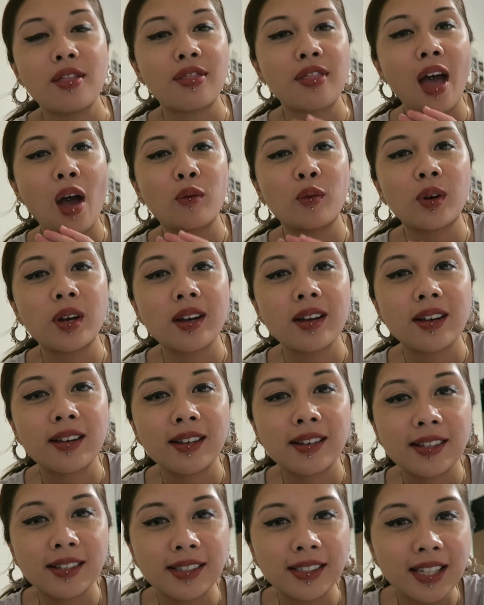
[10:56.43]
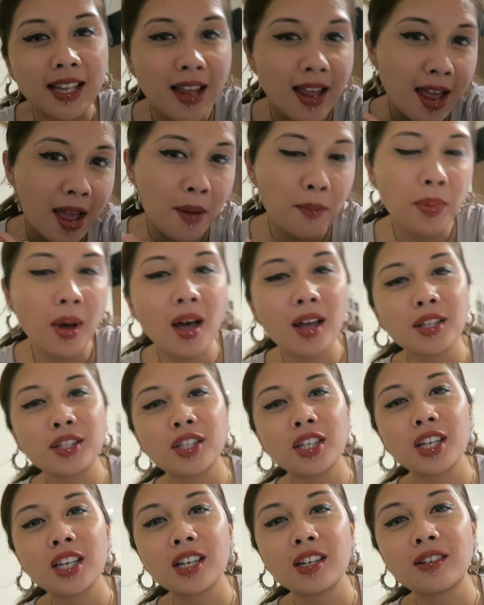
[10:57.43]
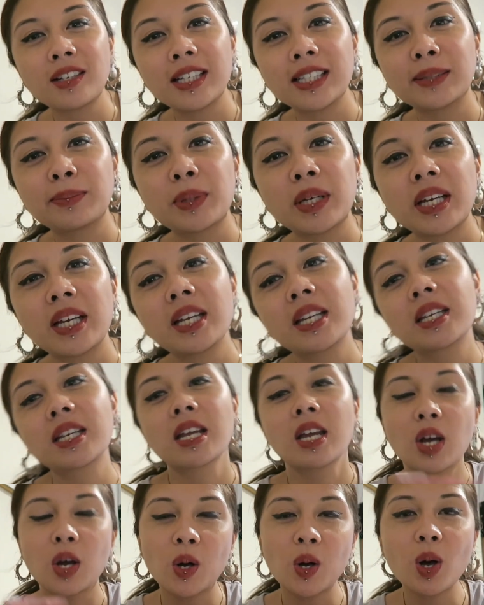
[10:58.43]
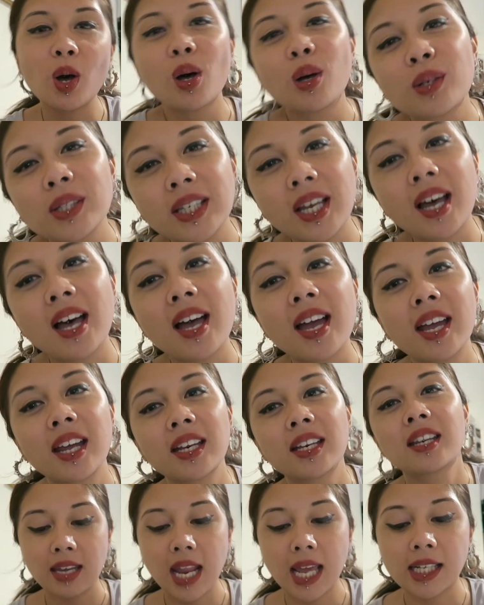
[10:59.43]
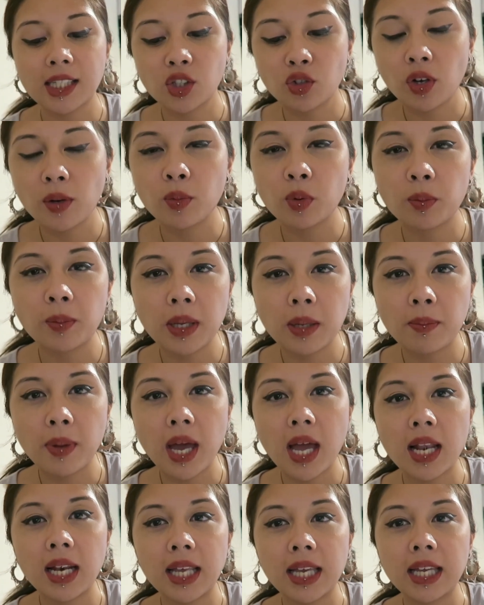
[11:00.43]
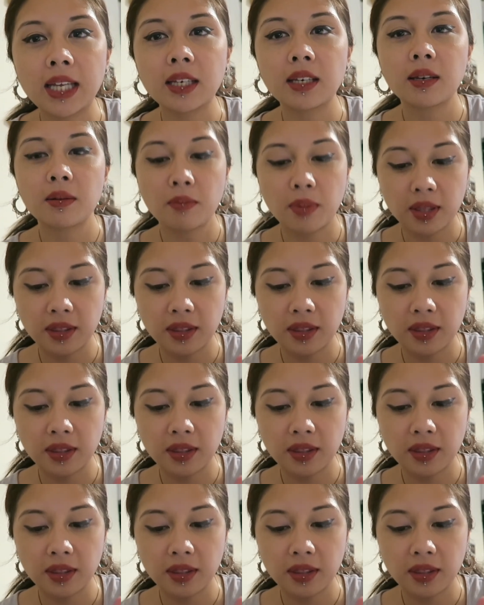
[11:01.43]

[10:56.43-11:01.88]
That was part 2, Lisbon. All done. Next trip will be Berlin,